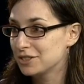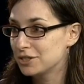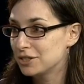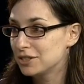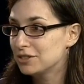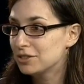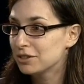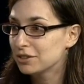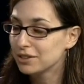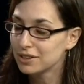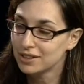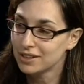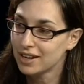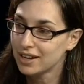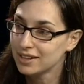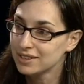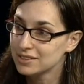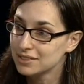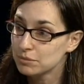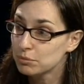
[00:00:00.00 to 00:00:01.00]
She took it
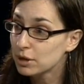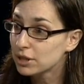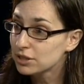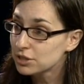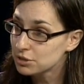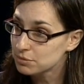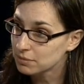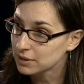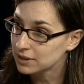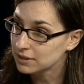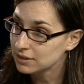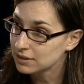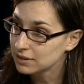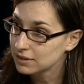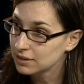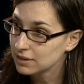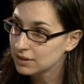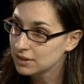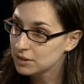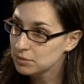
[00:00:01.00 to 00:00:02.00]
as a punishment,
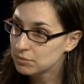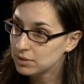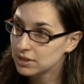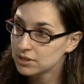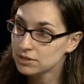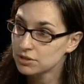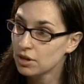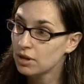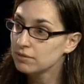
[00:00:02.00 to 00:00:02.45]
because